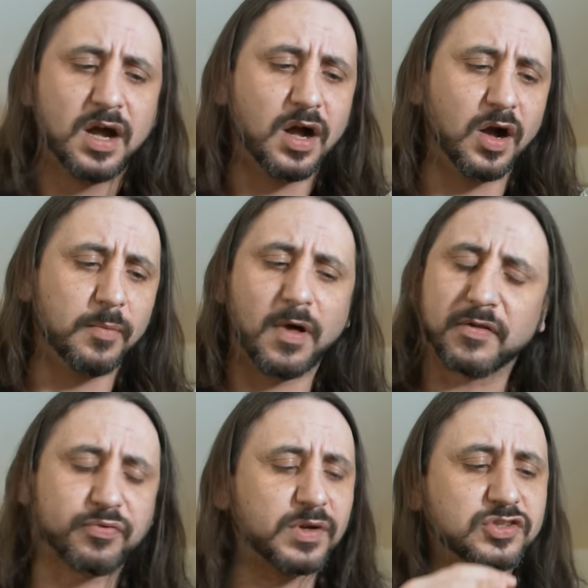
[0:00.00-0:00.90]

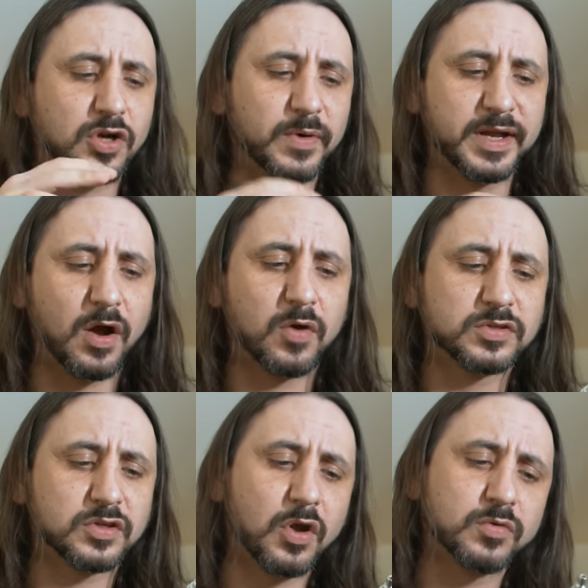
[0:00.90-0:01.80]

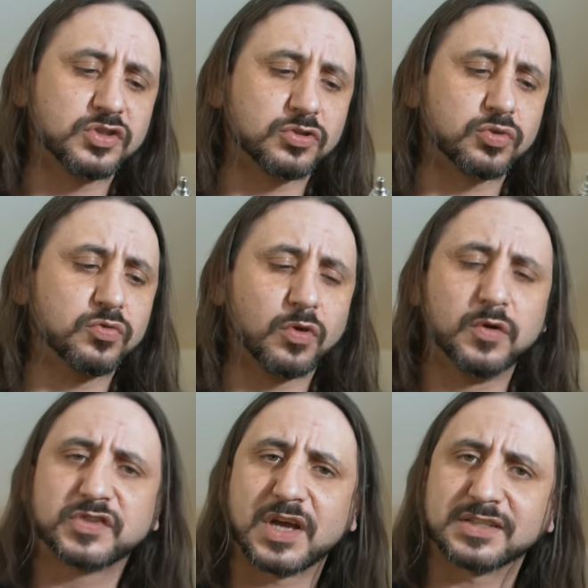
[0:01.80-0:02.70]
horizontal
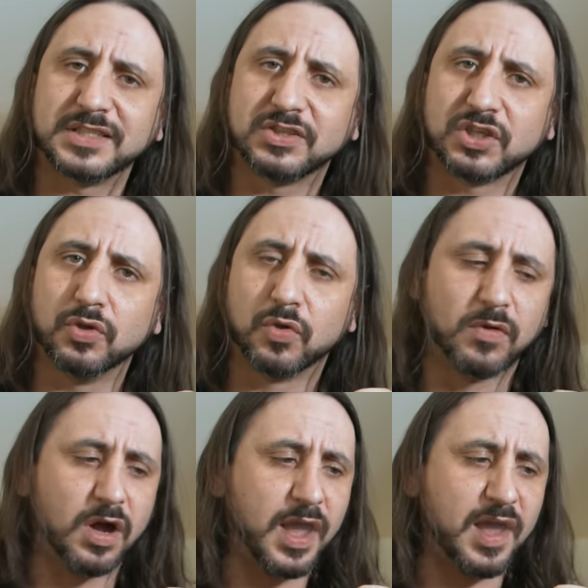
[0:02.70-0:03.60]
grooves cut into your
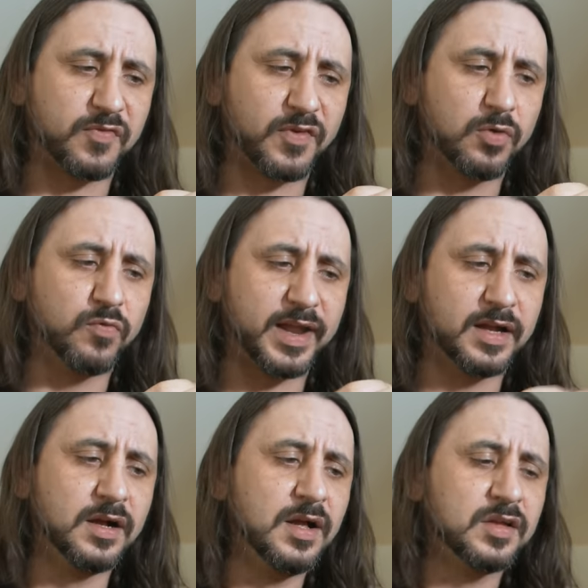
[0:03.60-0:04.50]
airflow ring.